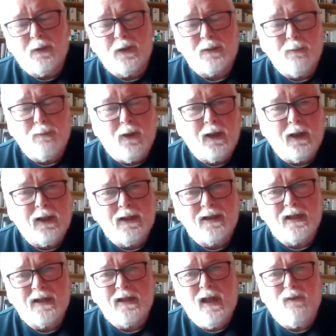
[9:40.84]
this morning, he
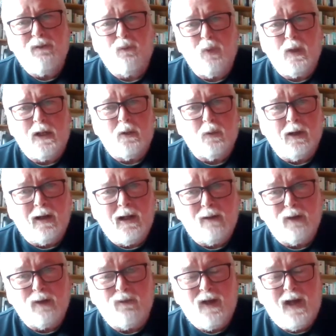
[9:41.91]
said, if we go to
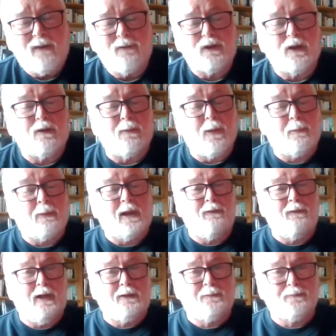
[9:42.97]
level 5 in the Republic of
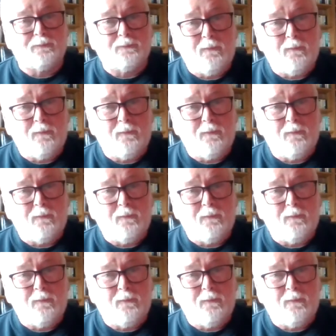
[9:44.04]
Ireland,